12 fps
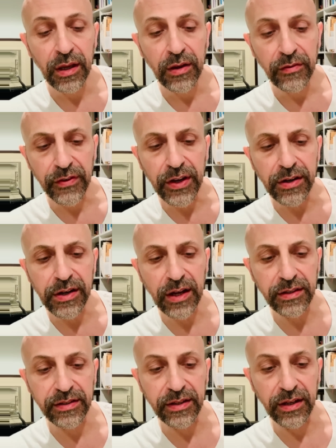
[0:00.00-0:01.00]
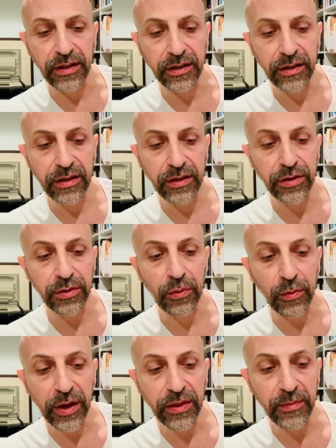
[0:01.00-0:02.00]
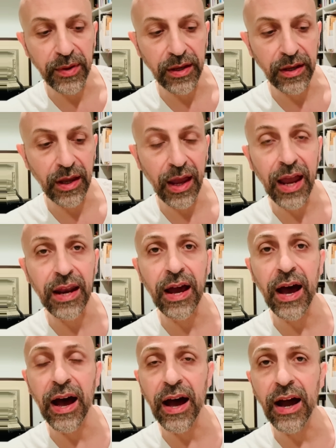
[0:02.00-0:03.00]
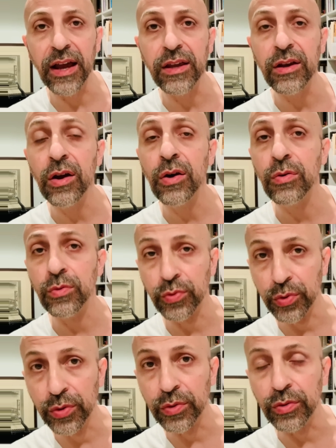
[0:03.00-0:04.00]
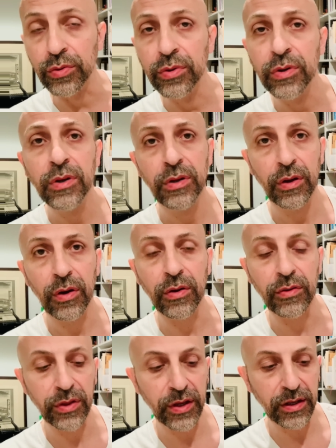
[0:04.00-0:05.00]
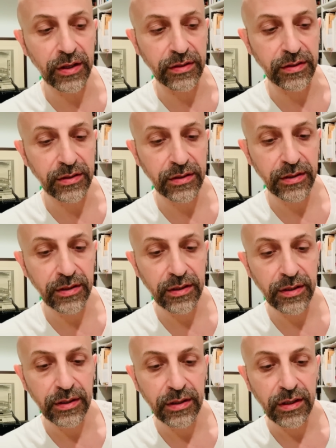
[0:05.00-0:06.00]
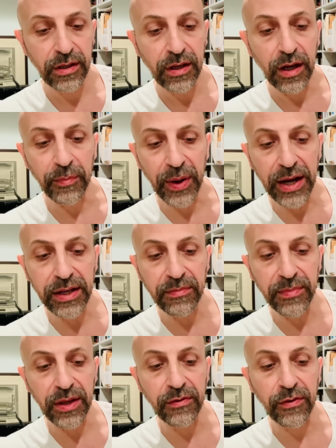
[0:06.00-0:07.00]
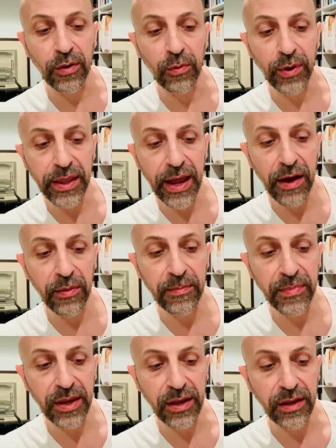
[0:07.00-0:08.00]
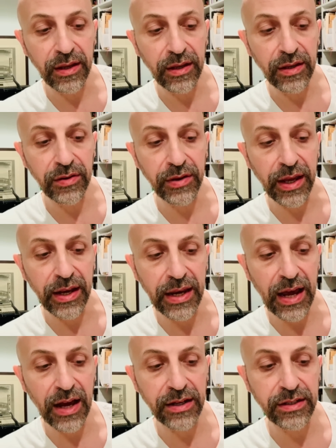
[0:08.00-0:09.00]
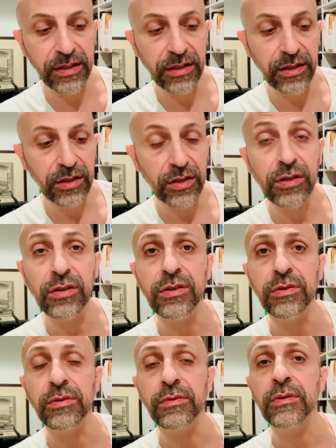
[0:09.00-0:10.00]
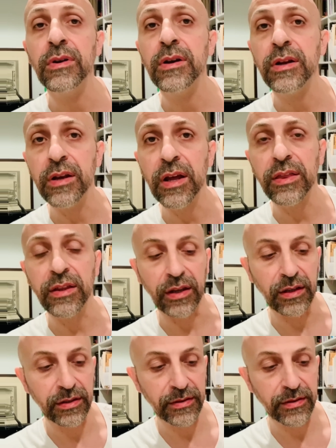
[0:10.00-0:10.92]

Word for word: Fear not, son, you're with me, and I rule all things. Abide in me, for without me you cannot do nothing.